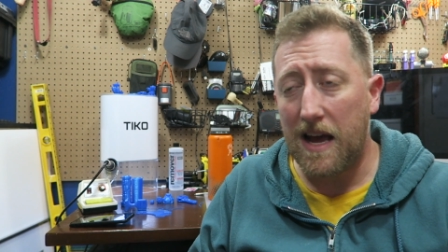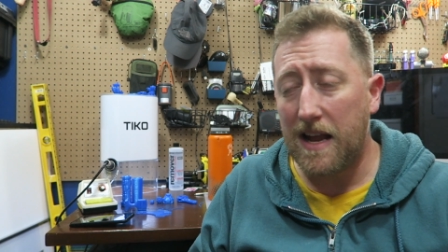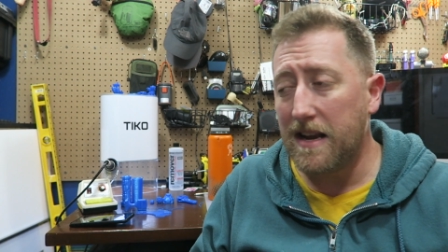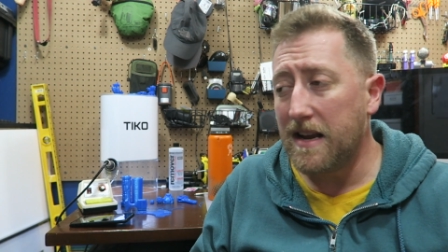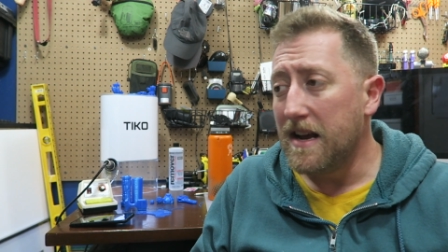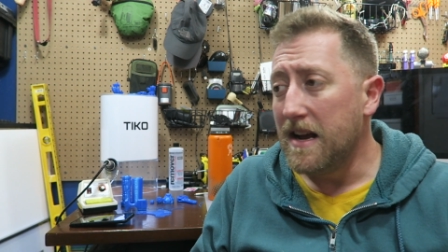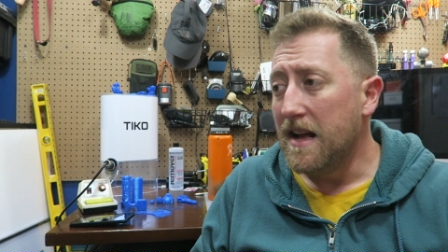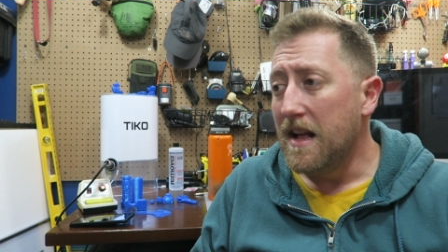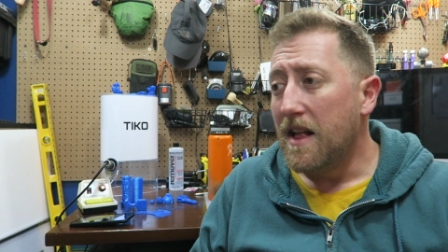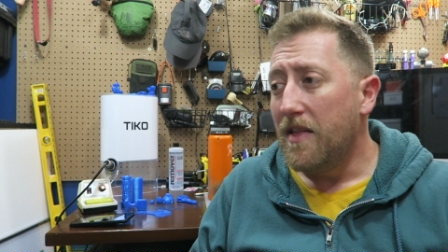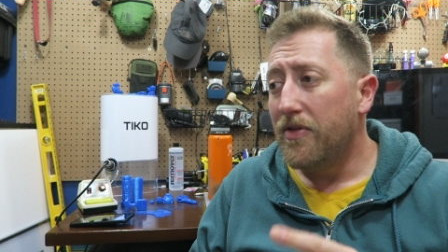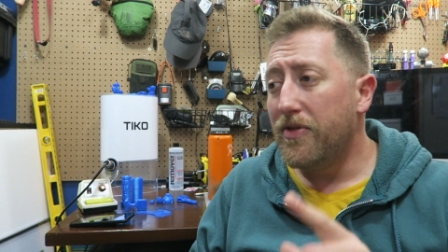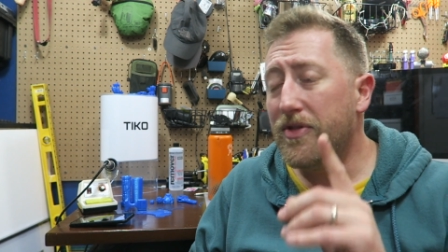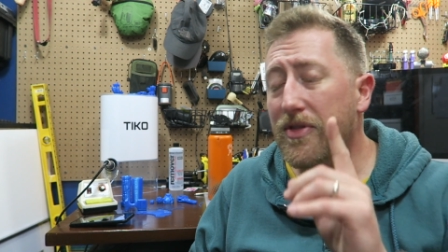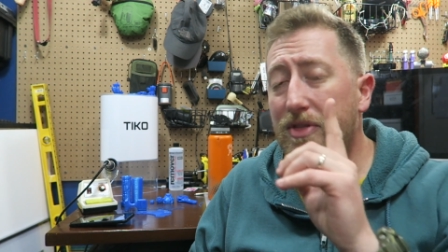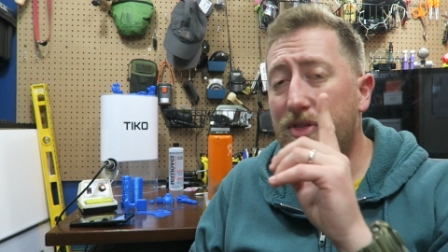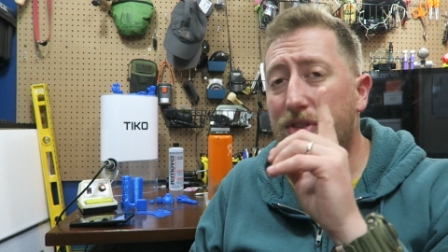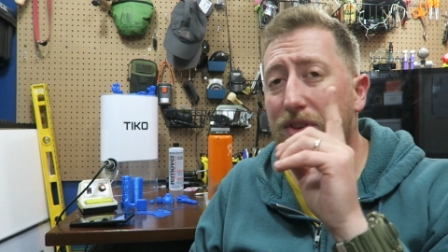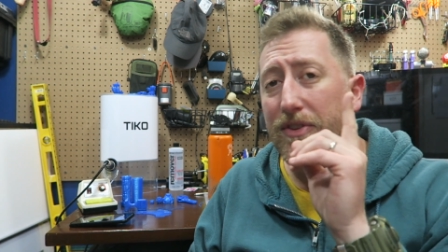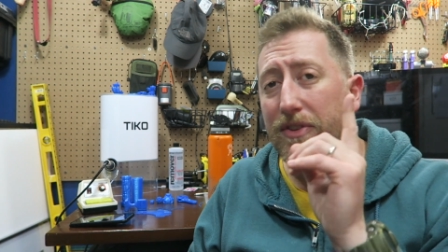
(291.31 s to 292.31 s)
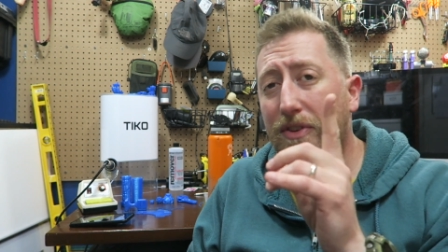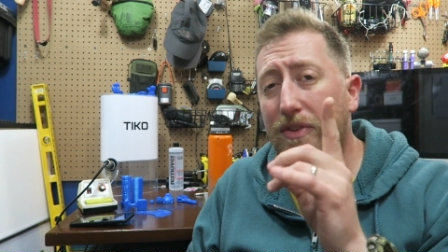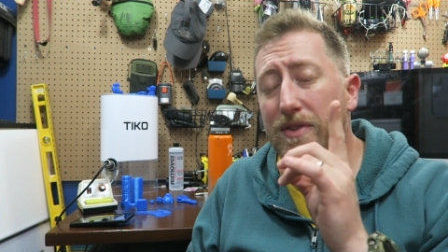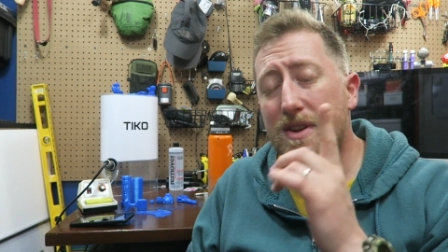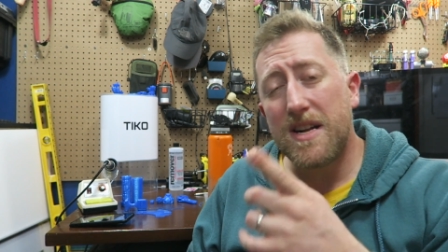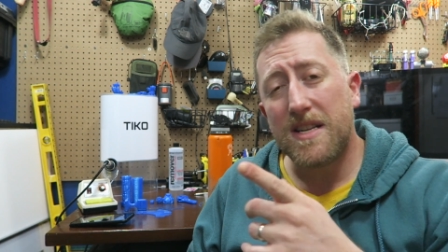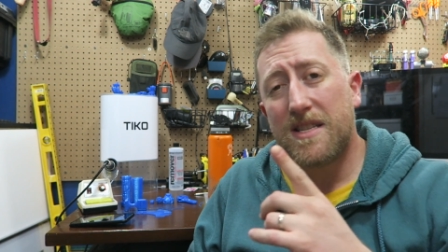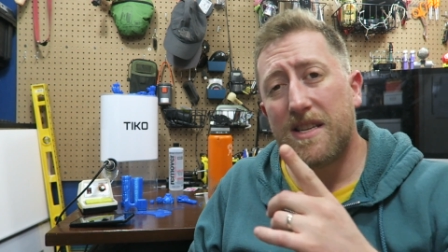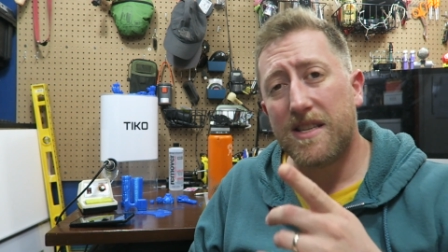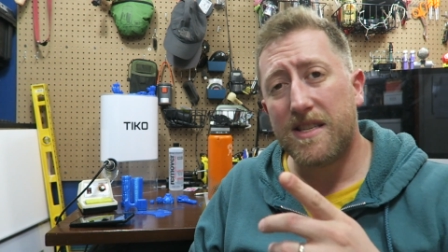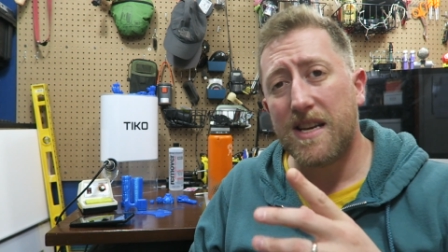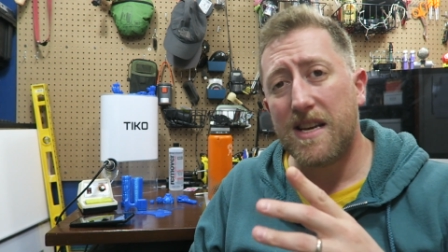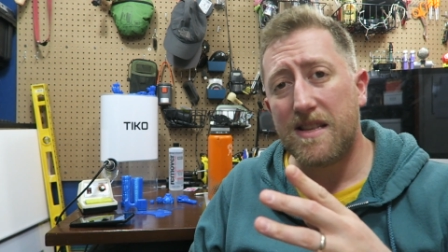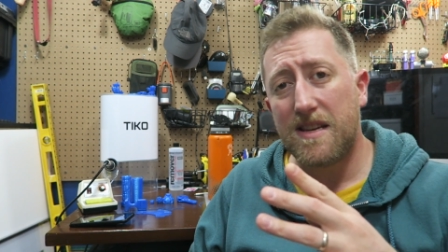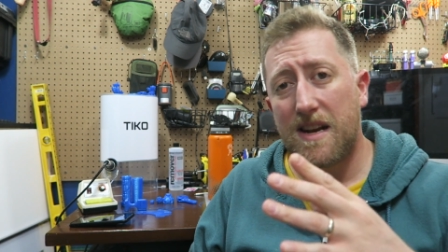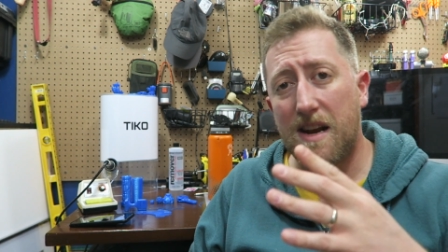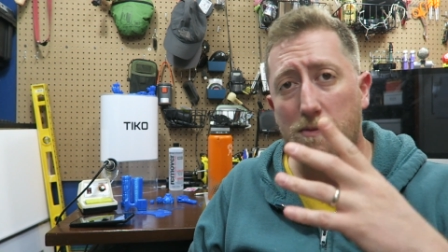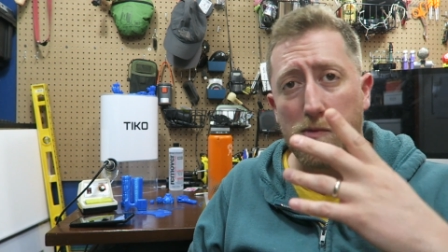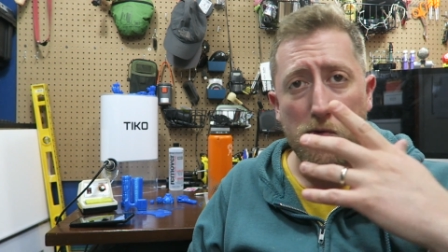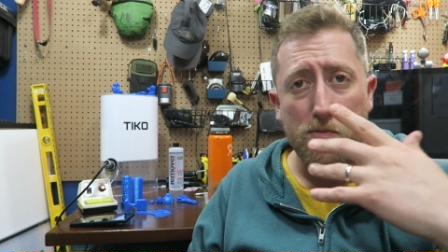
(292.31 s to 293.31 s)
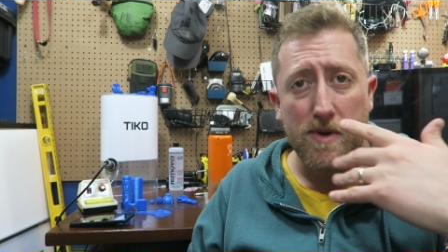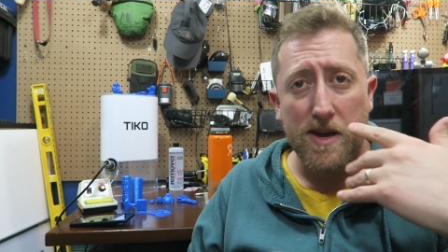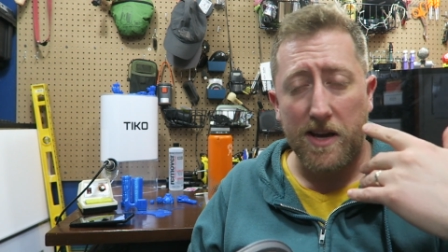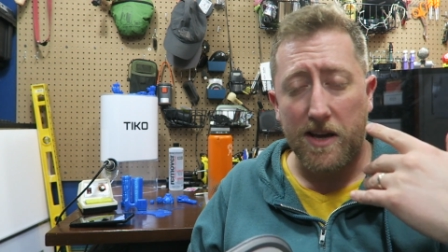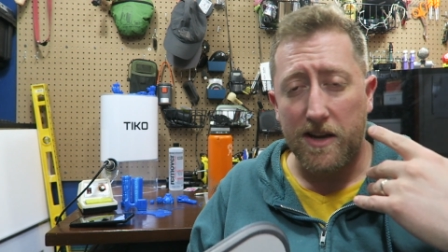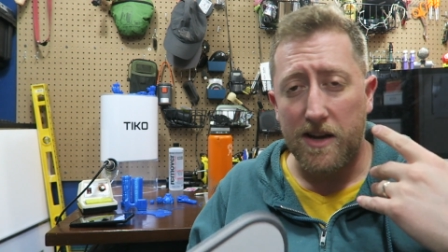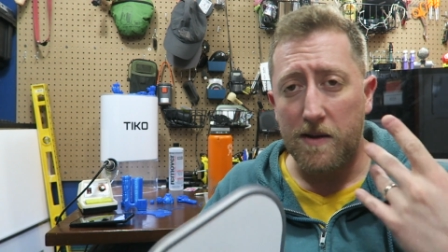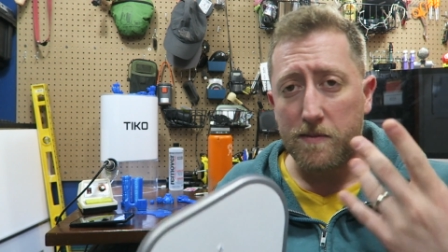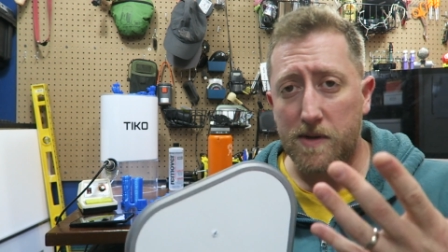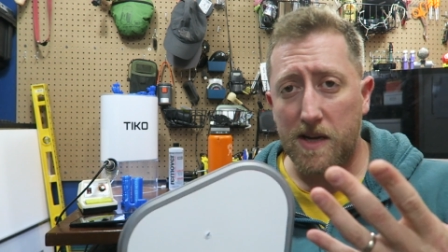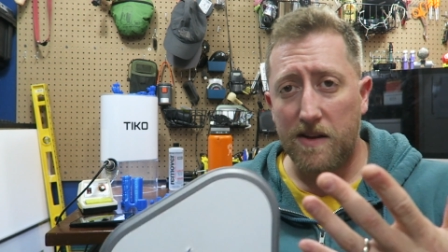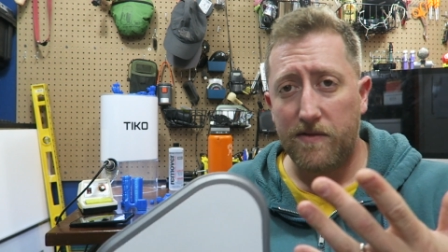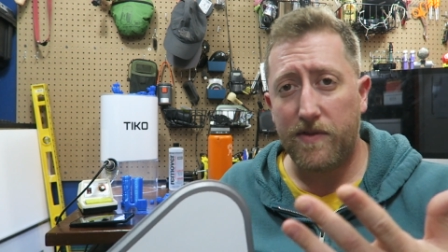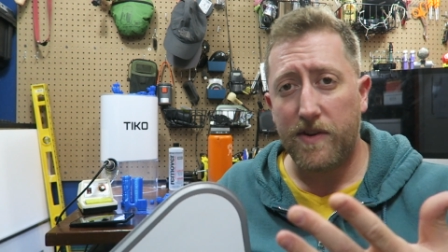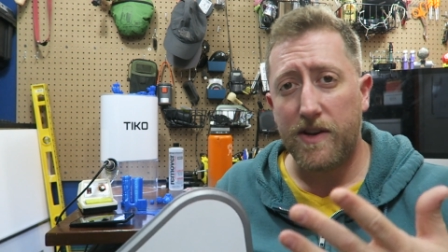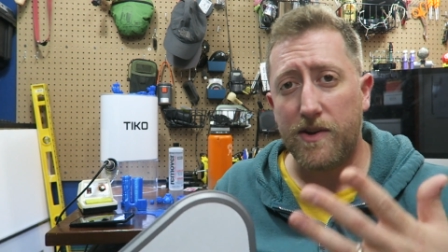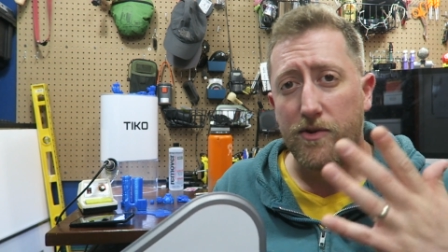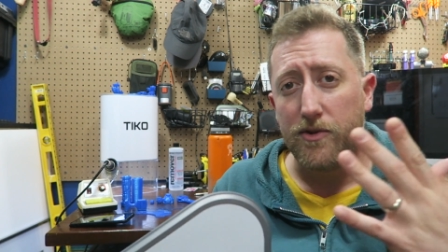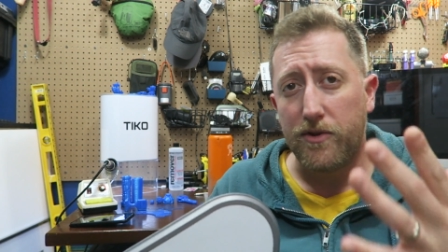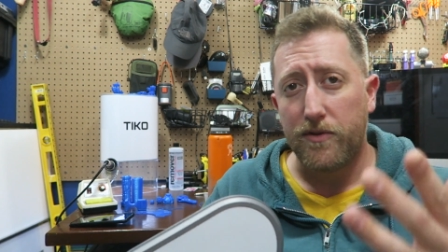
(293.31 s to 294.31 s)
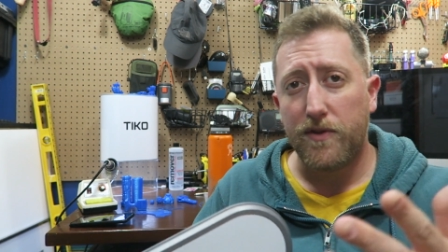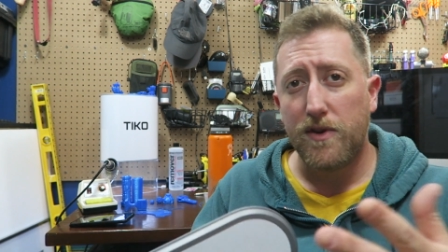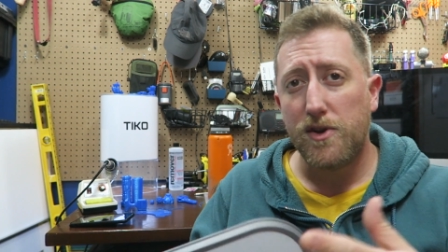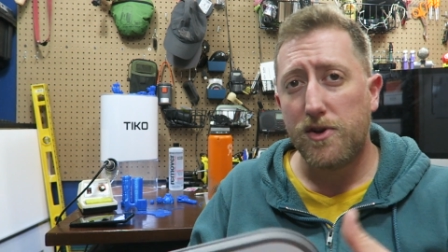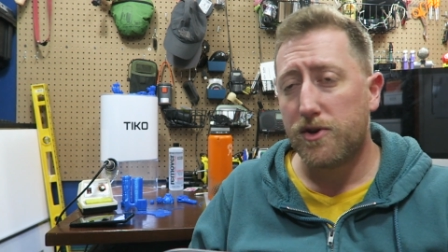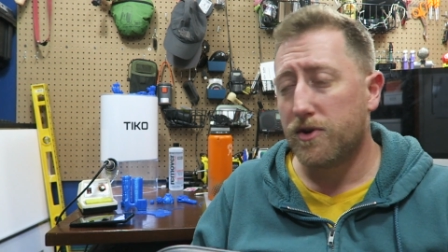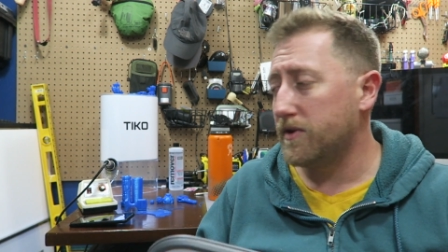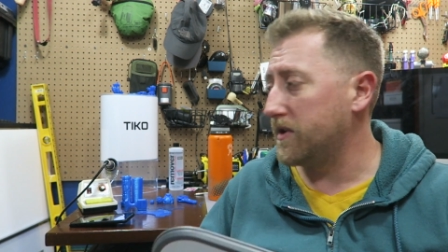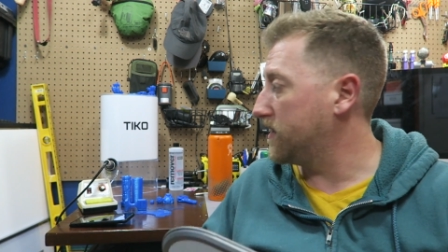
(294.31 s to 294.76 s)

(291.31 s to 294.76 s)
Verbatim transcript: And this is not to say that I won't make an update video in the future,